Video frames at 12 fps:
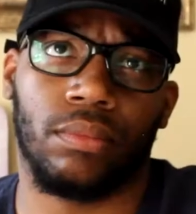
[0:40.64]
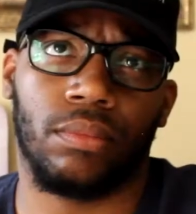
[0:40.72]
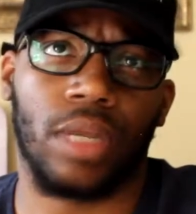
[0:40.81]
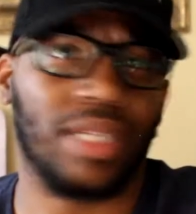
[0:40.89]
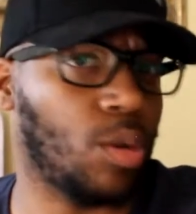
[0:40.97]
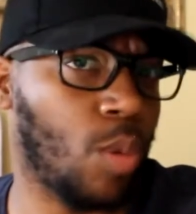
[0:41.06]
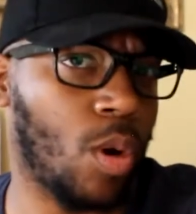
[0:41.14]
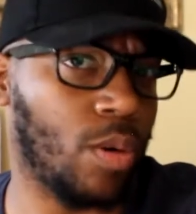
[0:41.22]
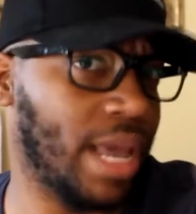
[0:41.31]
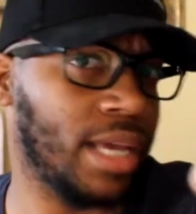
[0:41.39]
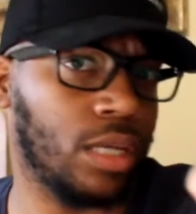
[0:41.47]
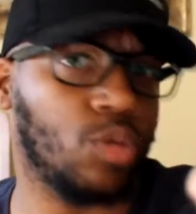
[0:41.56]
I said,
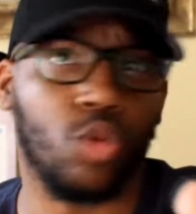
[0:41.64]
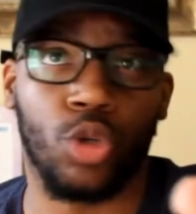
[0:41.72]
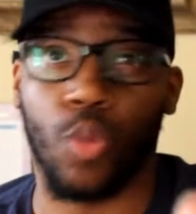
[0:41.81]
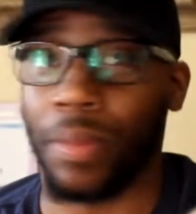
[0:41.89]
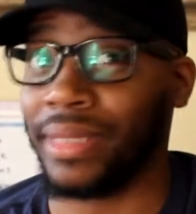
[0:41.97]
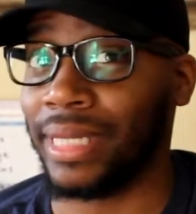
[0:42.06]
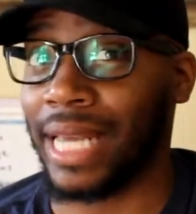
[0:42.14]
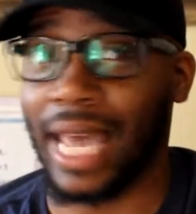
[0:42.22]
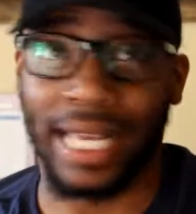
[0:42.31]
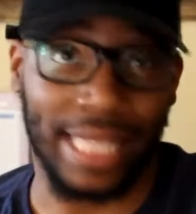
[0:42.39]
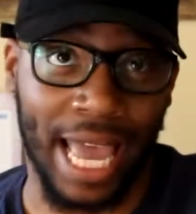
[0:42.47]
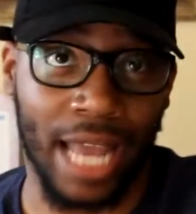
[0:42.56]
okay, do you, you want me to say
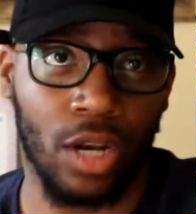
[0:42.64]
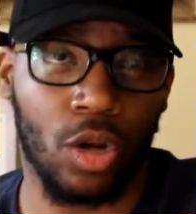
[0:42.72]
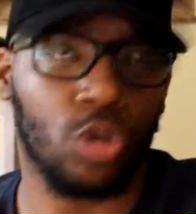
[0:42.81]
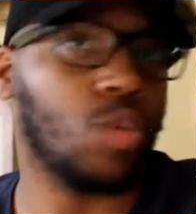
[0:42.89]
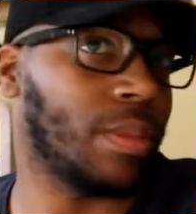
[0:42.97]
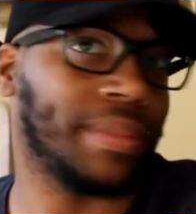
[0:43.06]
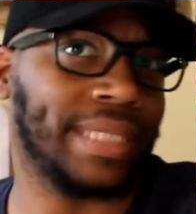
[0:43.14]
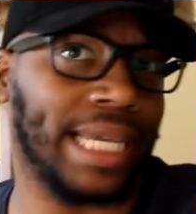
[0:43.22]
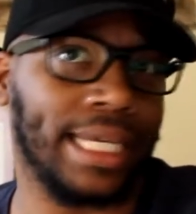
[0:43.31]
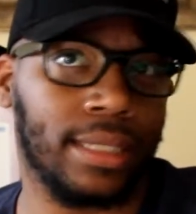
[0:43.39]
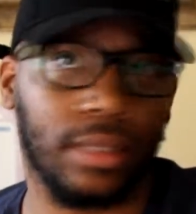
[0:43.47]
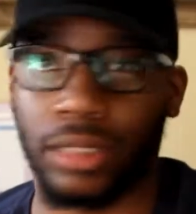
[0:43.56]
it like that or do you want me to,
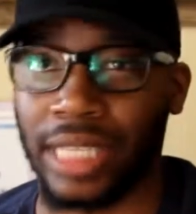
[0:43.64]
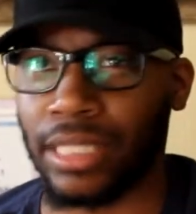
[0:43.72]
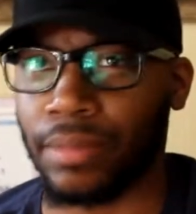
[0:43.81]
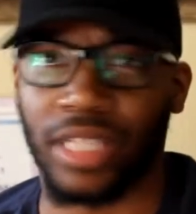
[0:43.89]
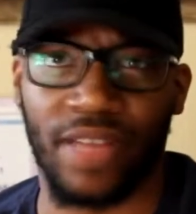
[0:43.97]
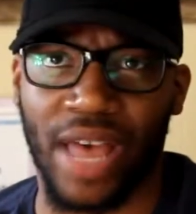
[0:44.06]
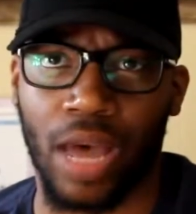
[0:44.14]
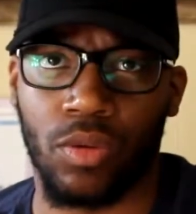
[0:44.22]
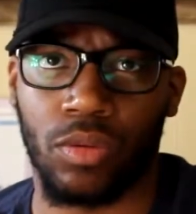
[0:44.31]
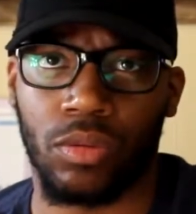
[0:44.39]
you want me to take some stuff out?